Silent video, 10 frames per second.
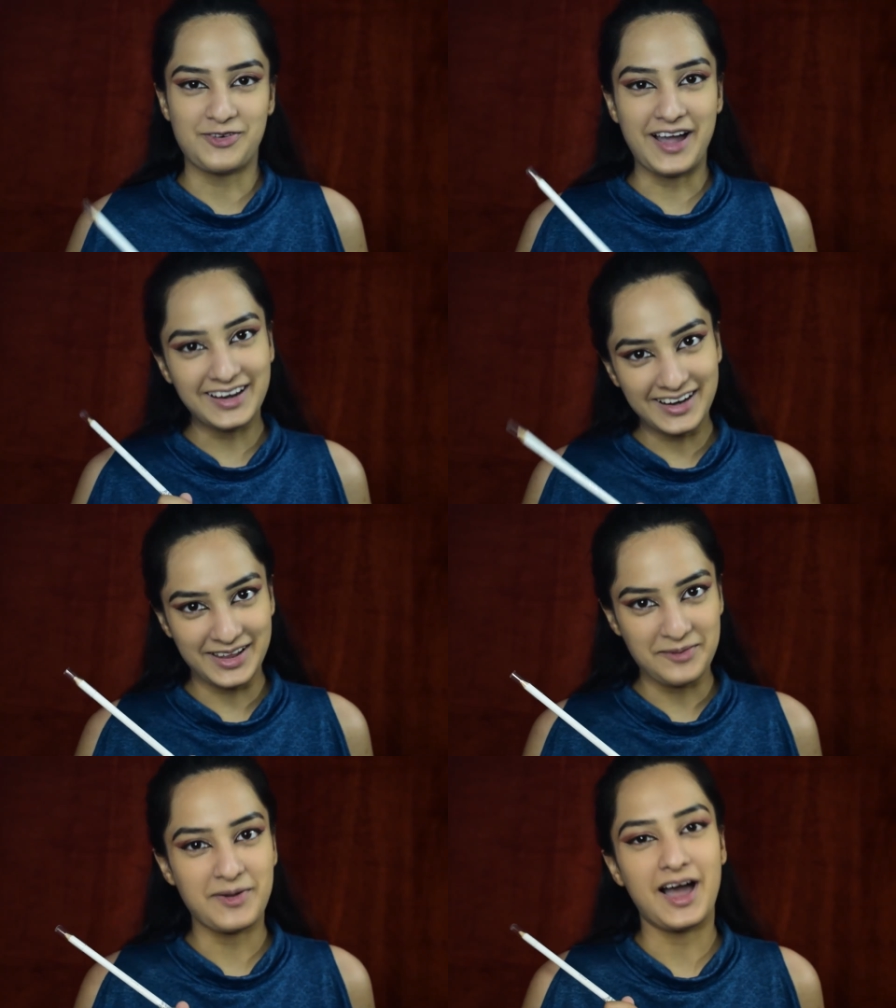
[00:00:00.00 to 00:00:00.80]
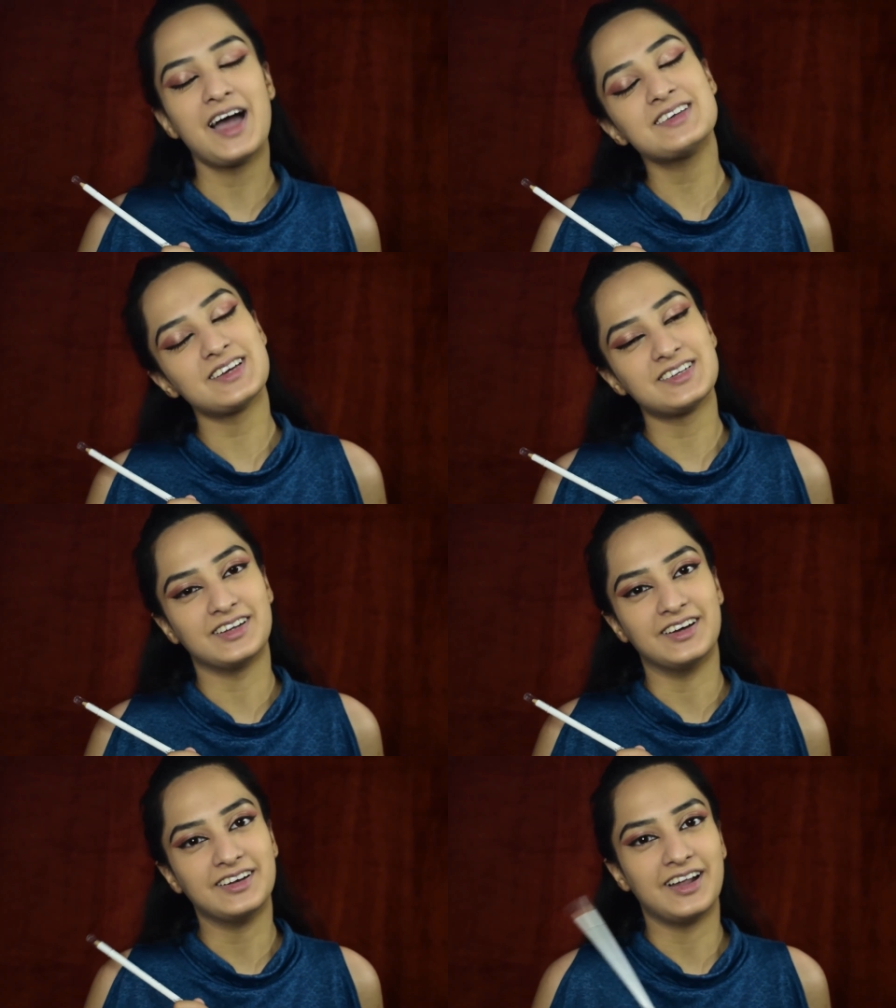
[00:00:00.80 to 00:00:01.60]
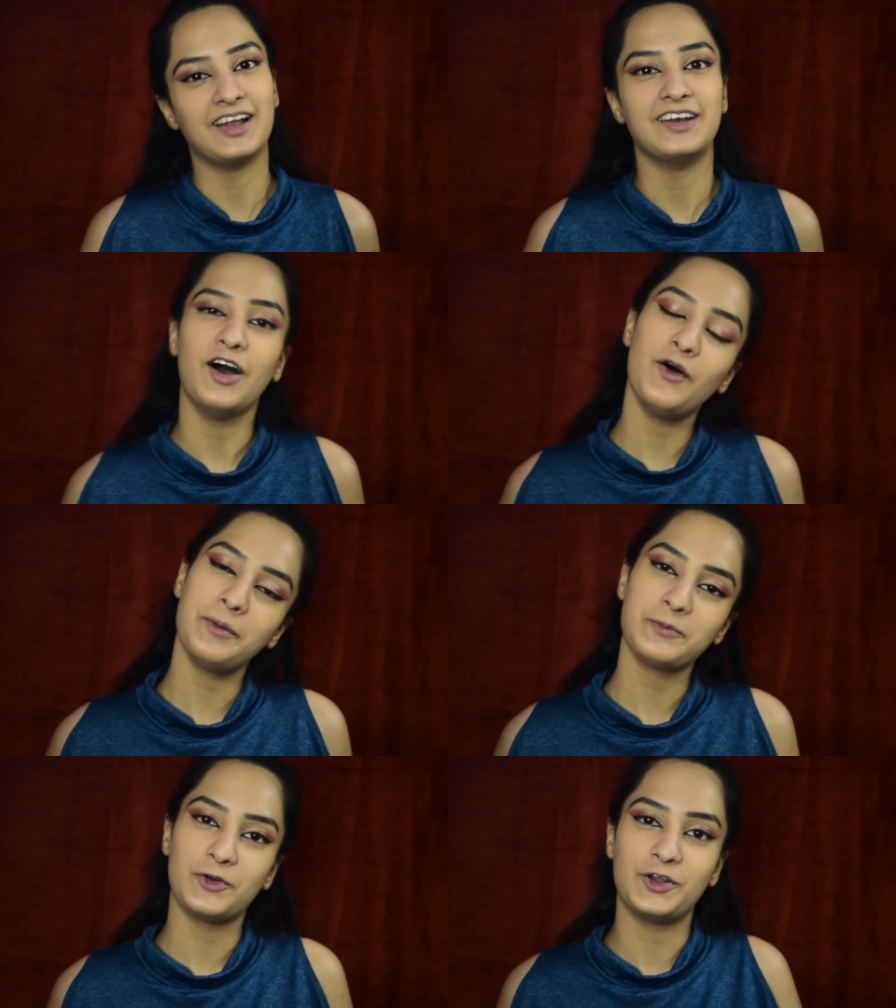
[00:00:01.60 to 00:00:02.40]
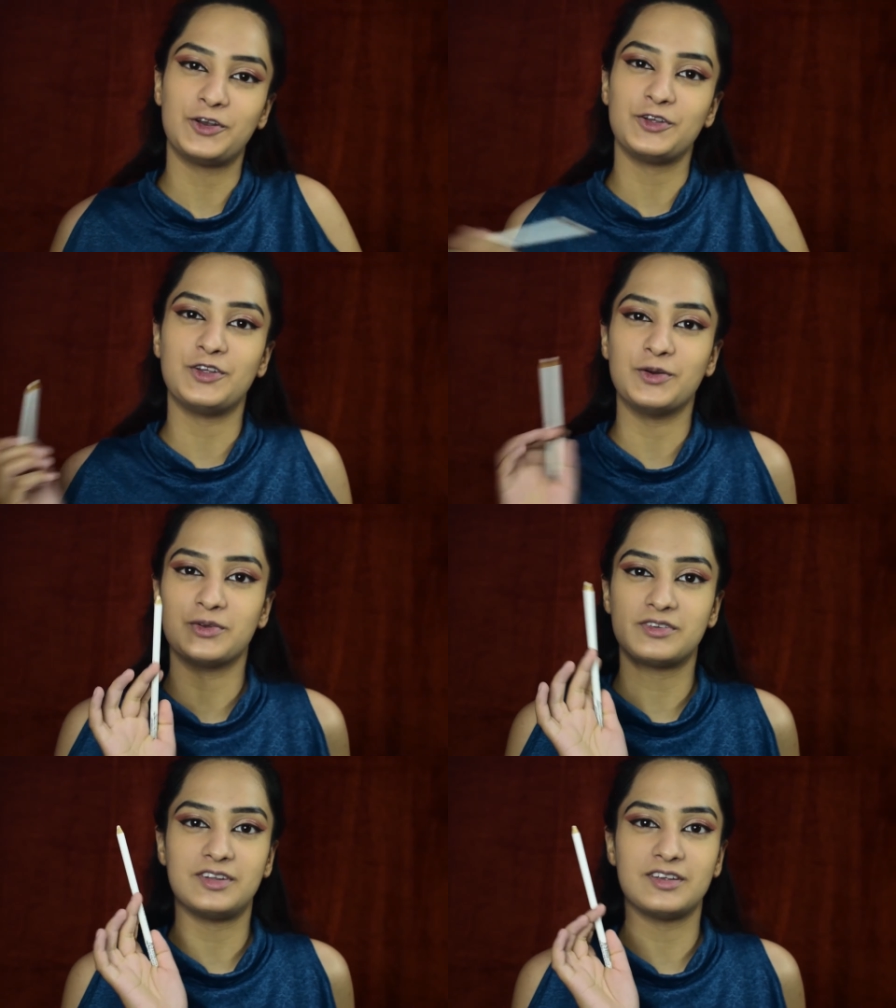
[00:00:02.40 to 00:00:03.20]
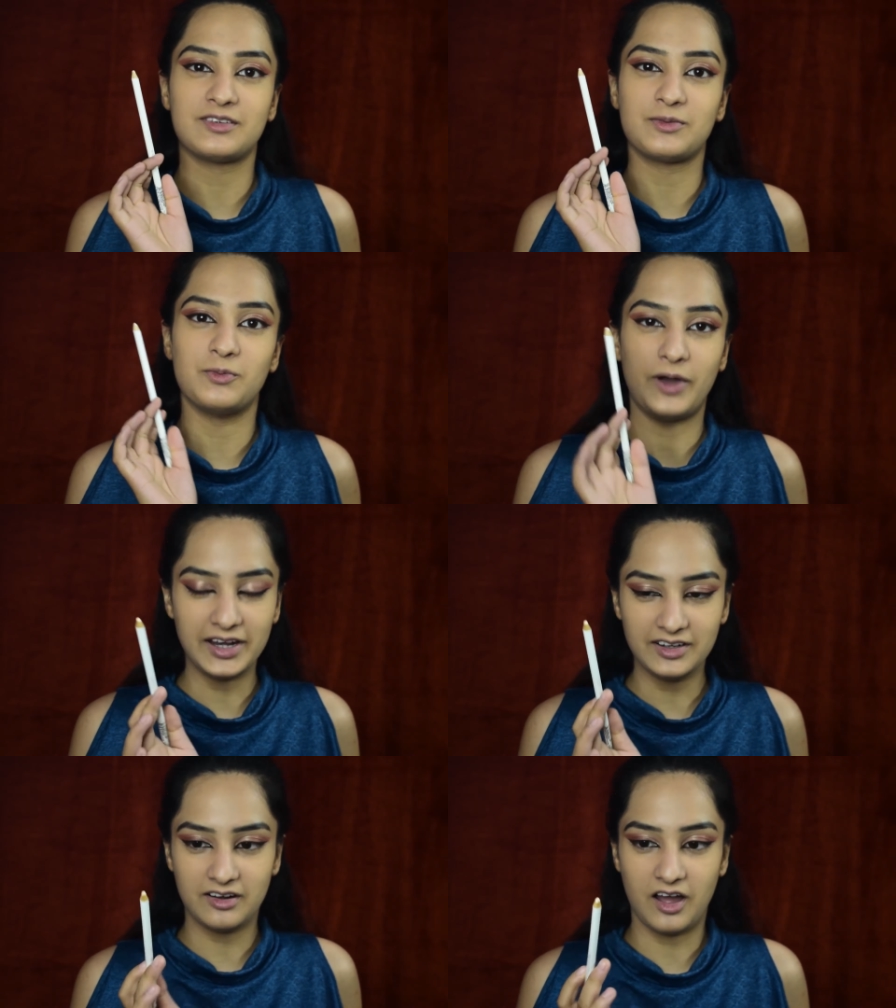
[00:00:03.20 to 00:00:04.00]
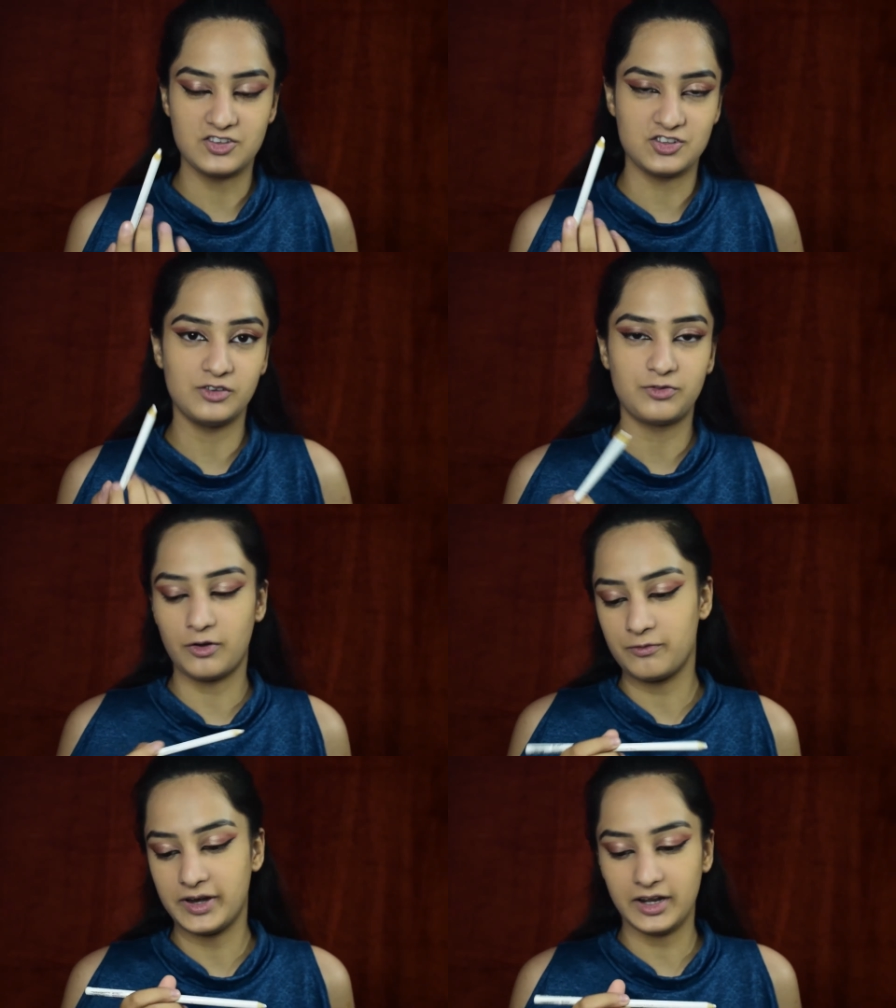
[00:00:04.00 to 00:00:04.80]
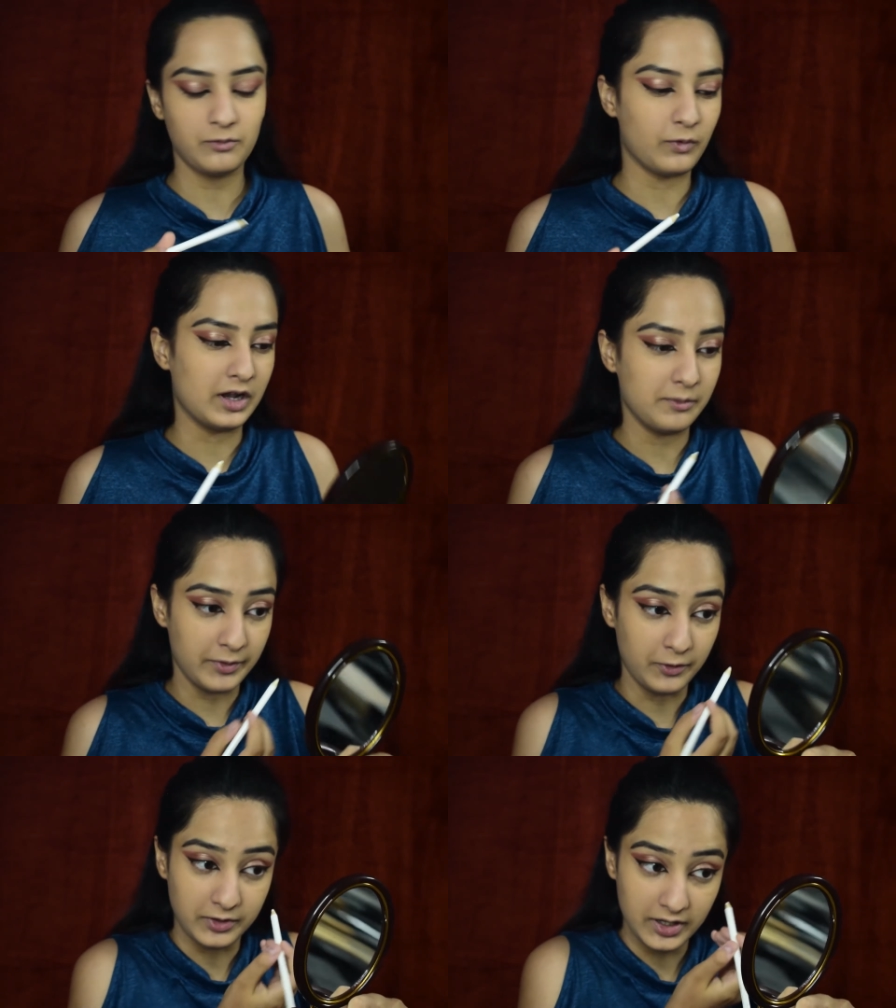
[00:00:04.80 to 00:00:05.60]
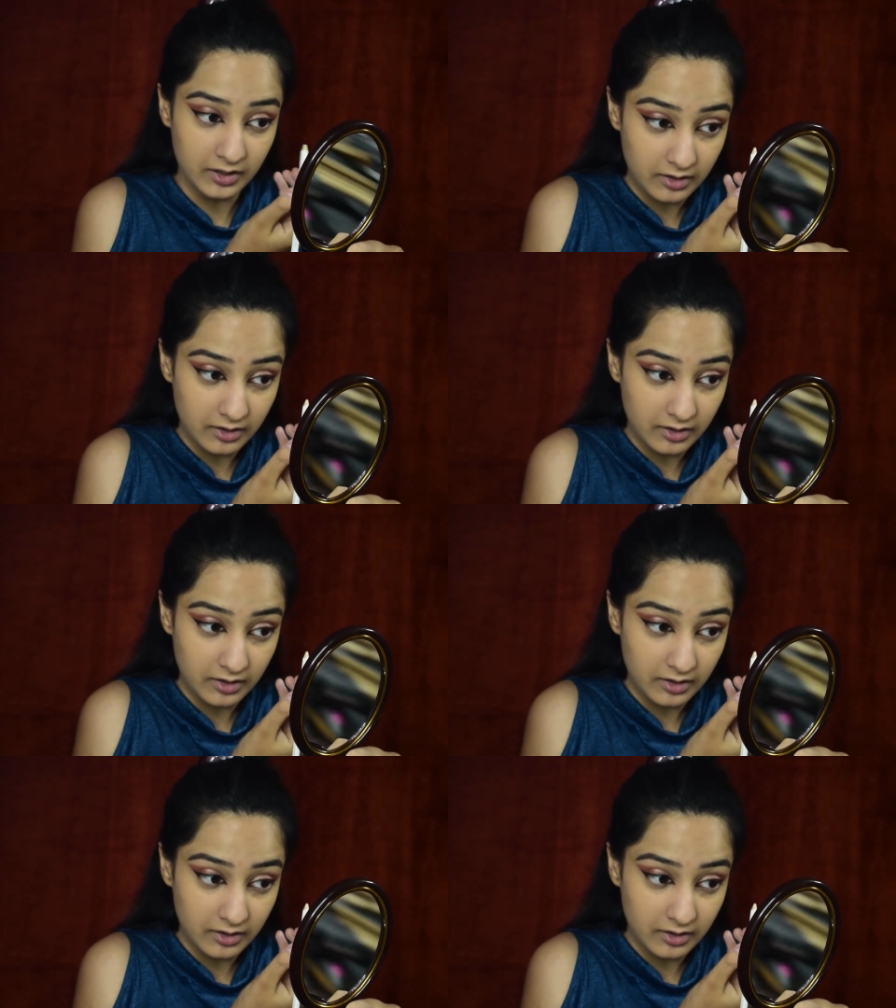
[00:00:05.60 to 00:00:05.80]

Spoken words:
Finally, my eyes are done, and now I'm going to use this white kajal from Wet n Wild Beauty